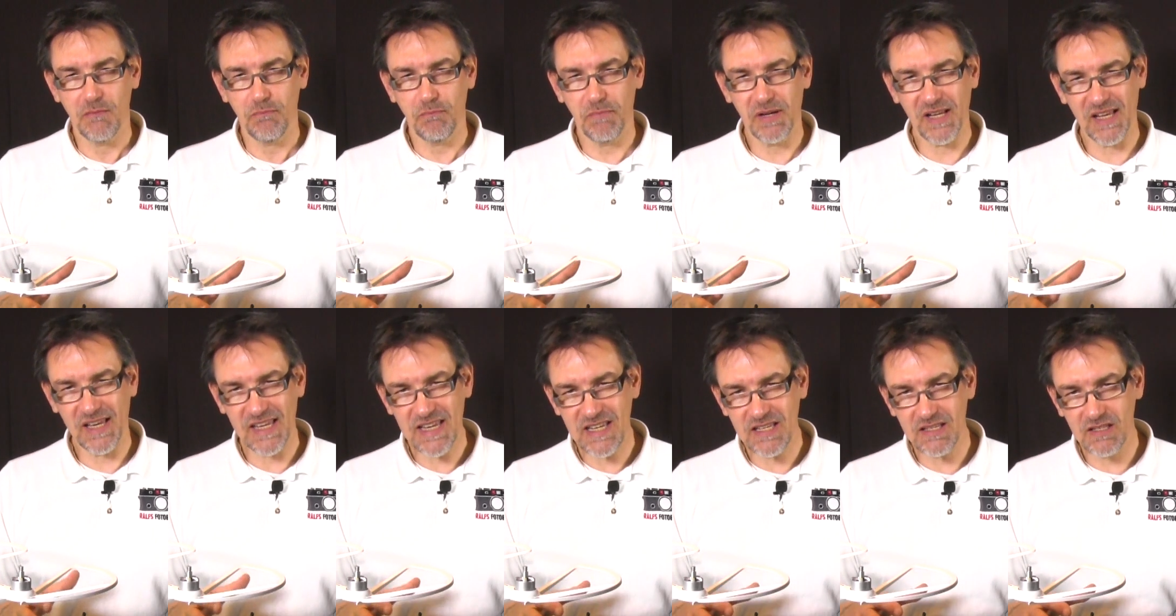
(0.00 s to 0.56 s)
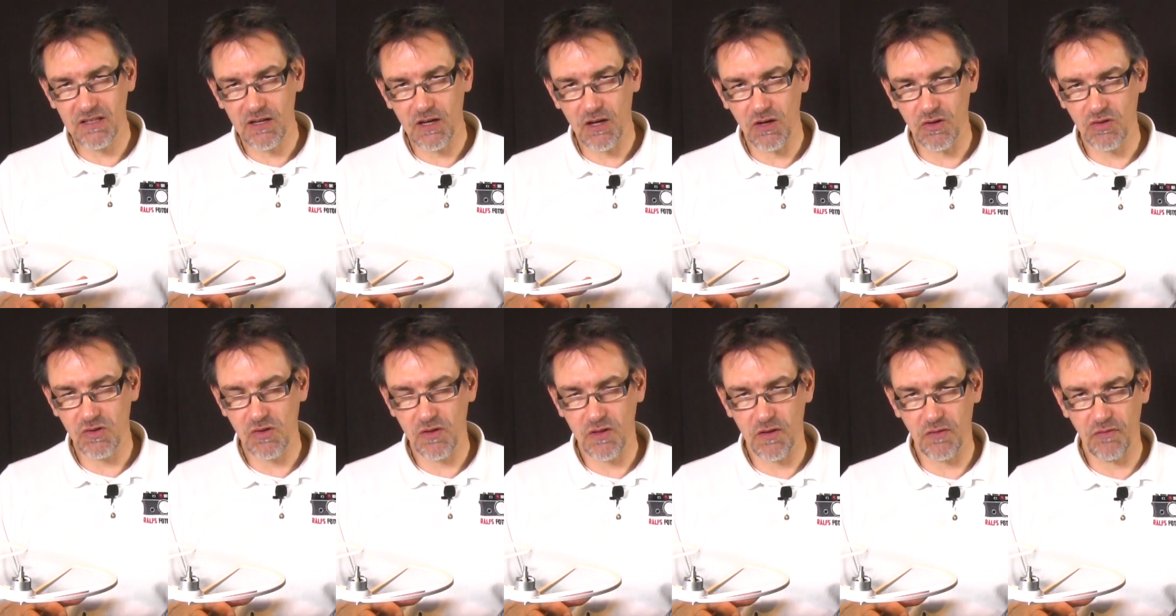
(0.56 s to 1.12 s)
please go
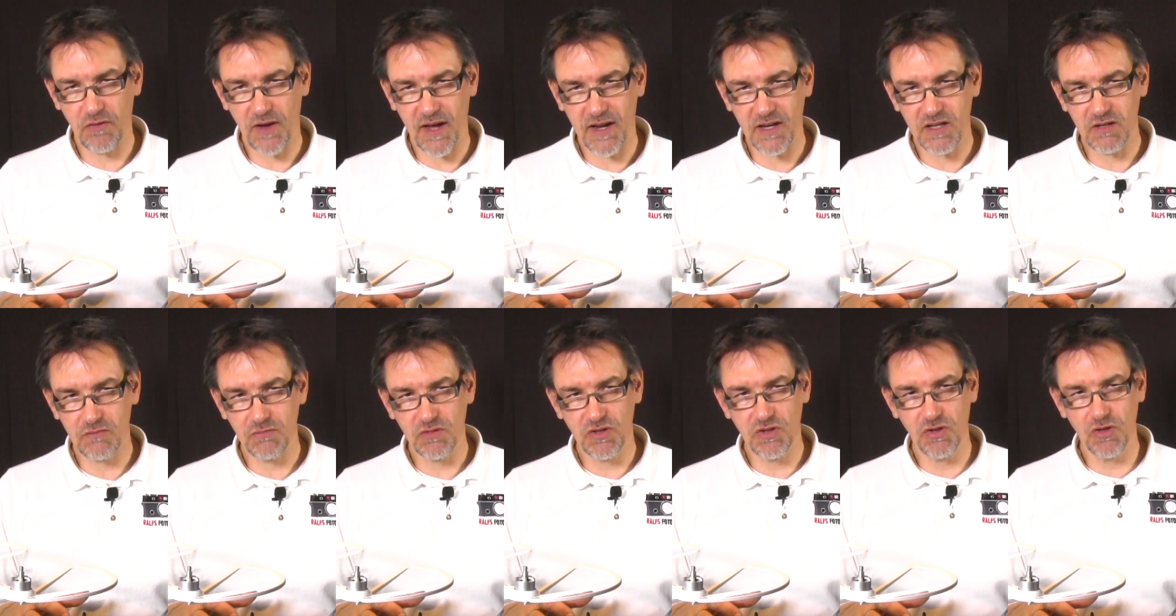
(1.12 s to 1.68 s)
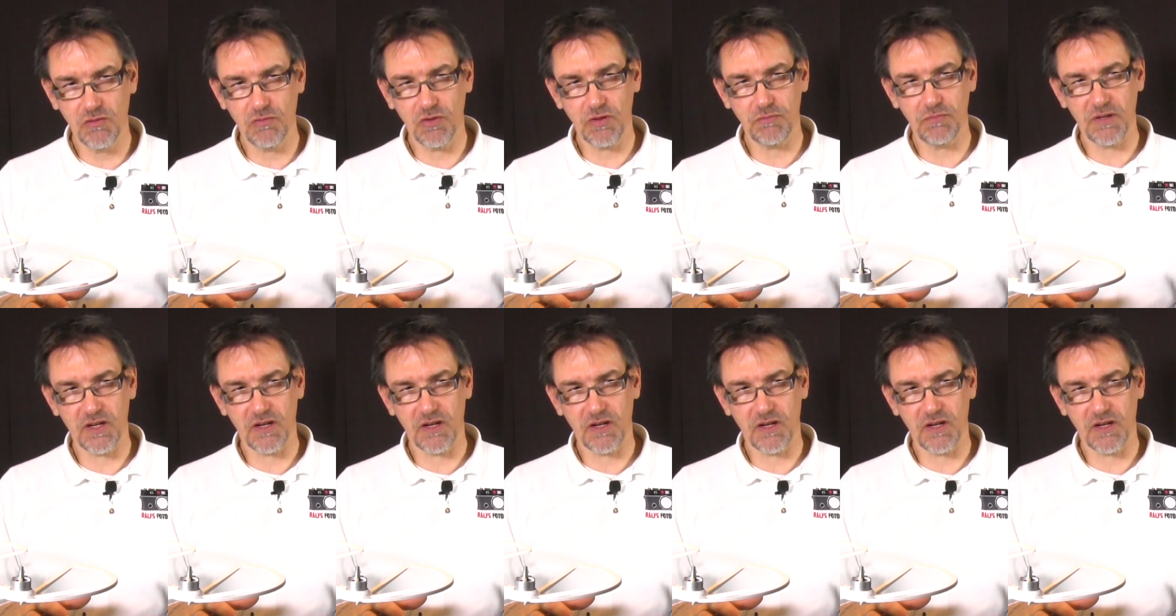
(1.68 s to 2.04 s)
to the Phantom 2 mode,